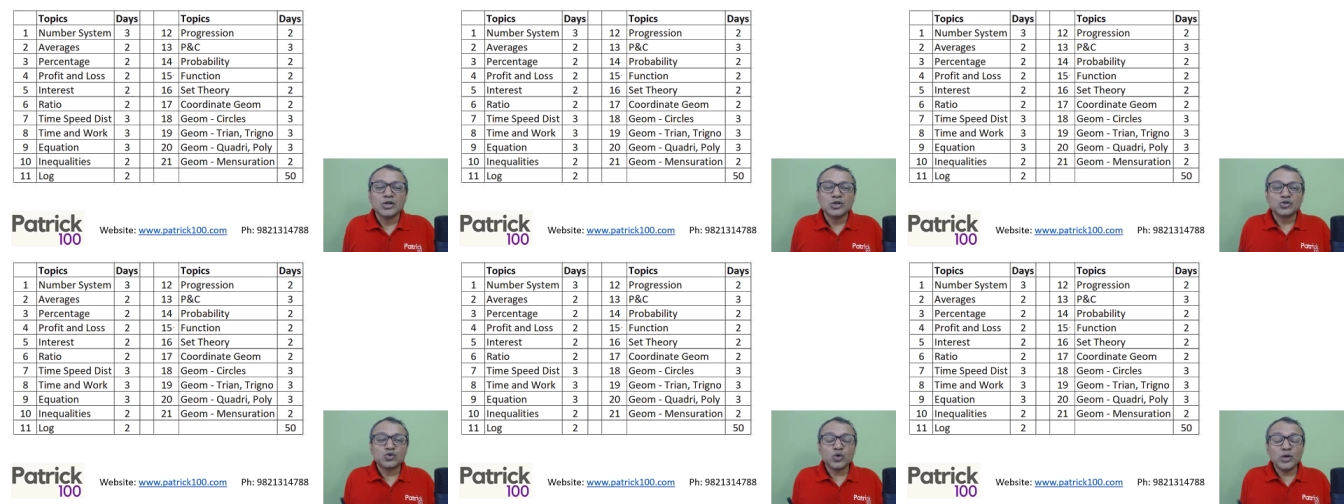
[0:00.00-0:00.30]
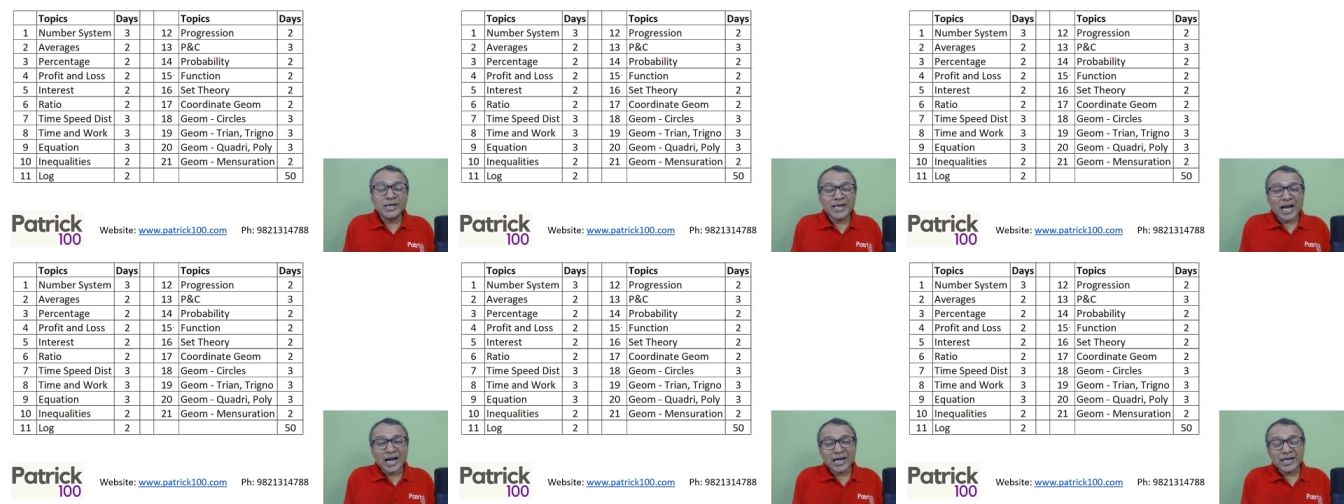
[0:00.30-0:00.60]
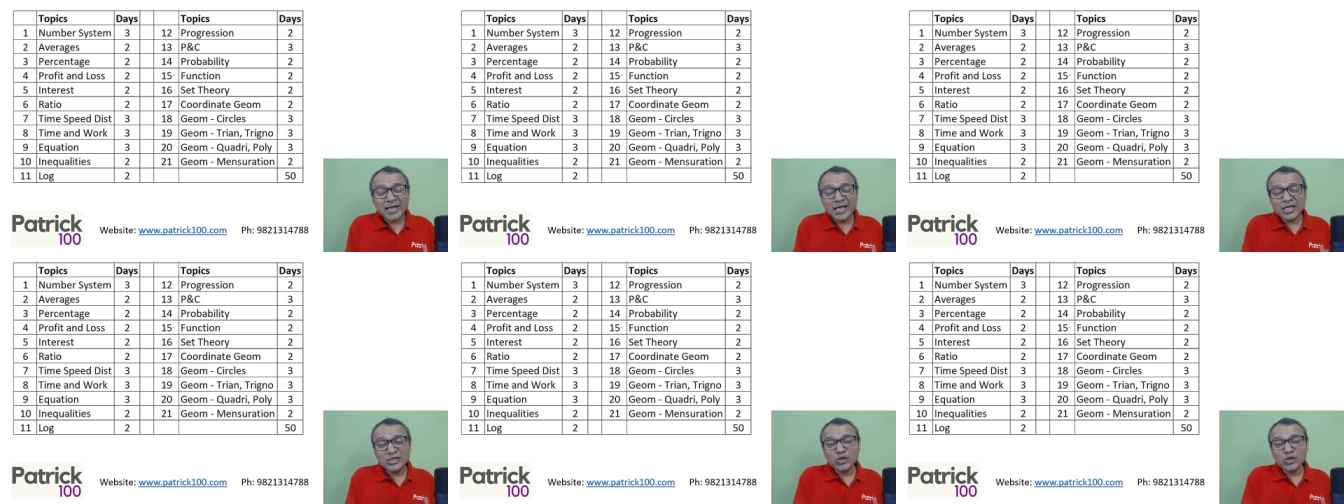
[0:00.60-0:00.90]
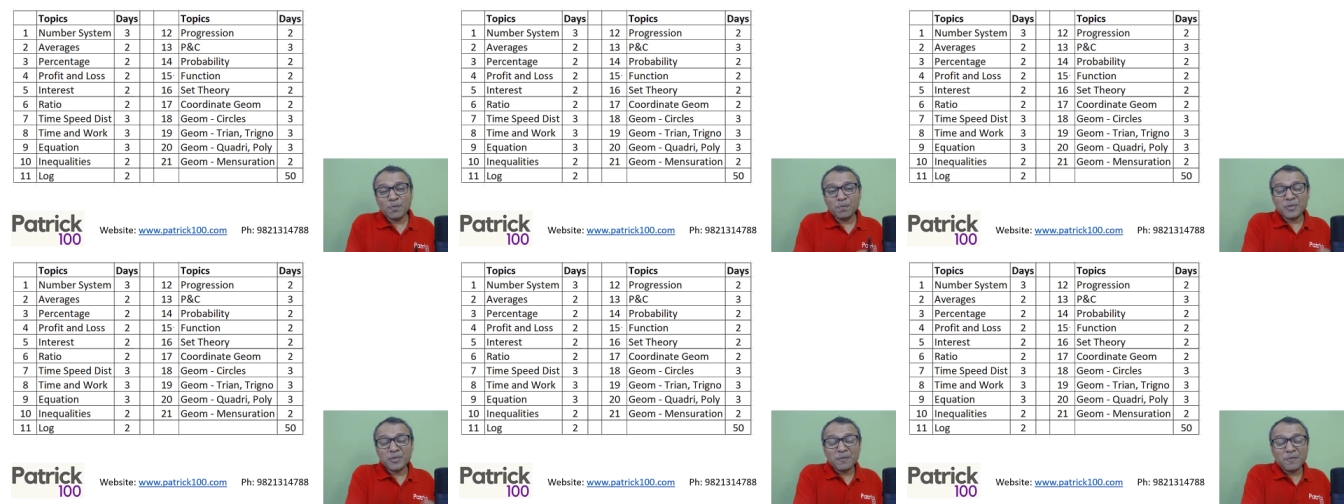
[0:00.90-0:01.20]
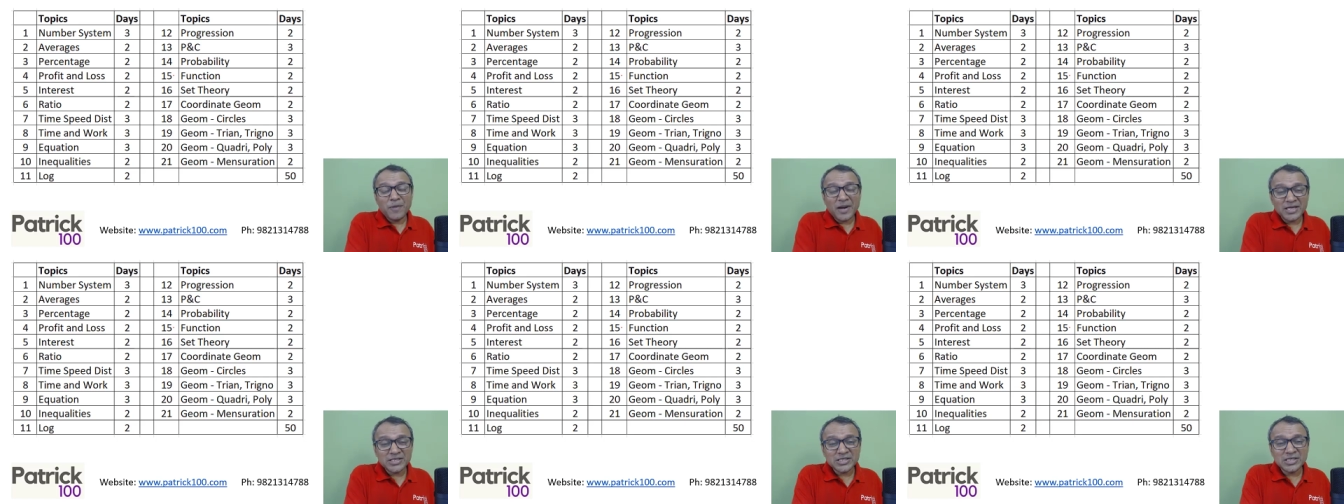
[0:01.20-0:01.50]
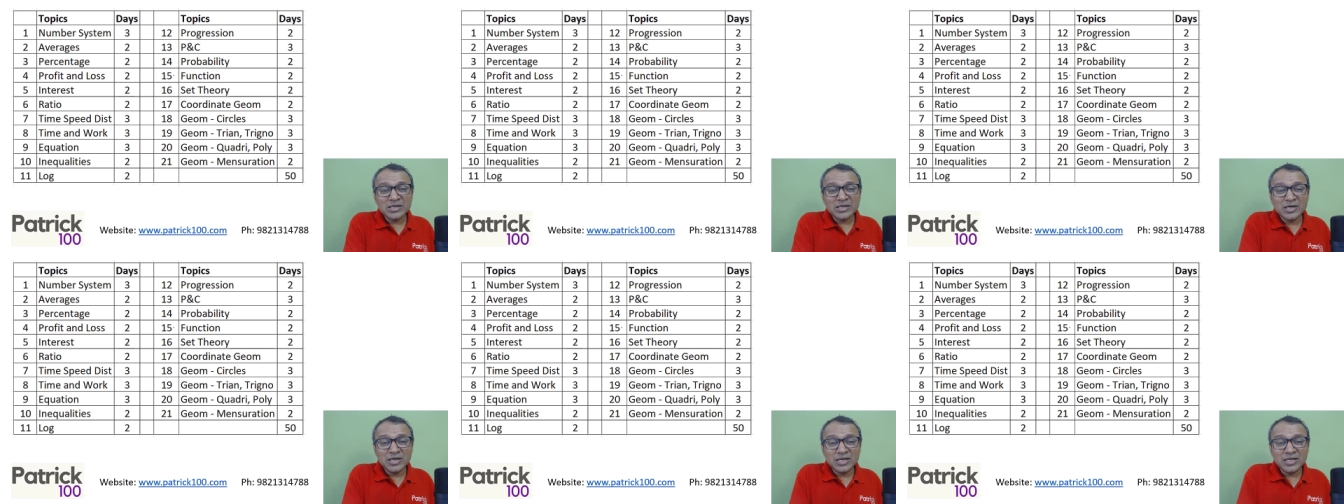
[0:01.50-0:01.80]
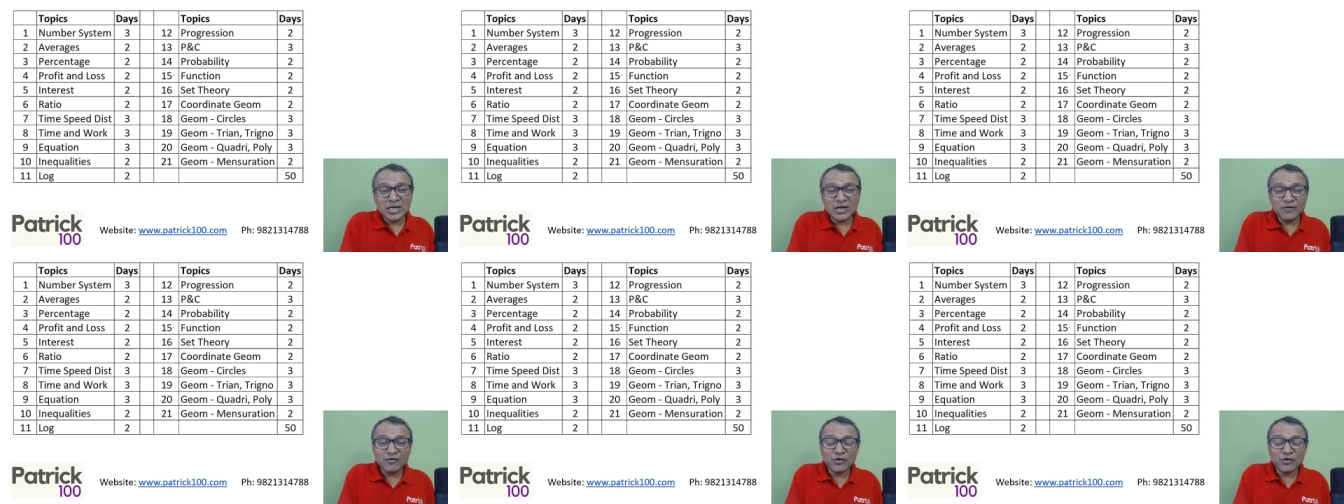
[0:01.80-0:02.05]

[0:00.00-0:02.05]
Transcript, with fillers: So in that case, your preparation earlier,